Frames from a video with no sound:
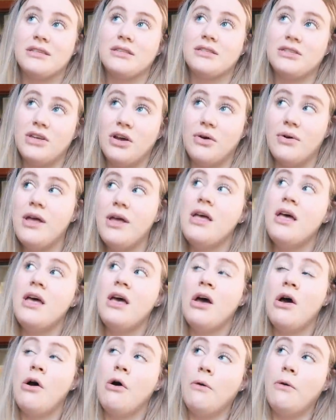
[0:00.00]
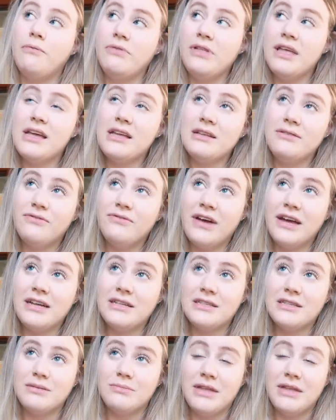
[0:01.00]
So hopefully I can
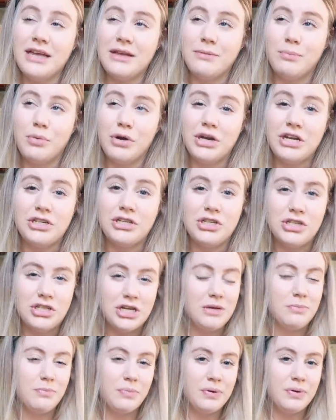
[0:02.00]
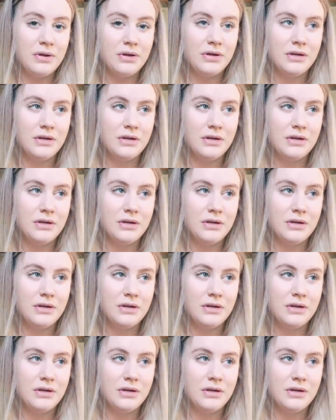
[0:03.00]
find some like pretty cheap,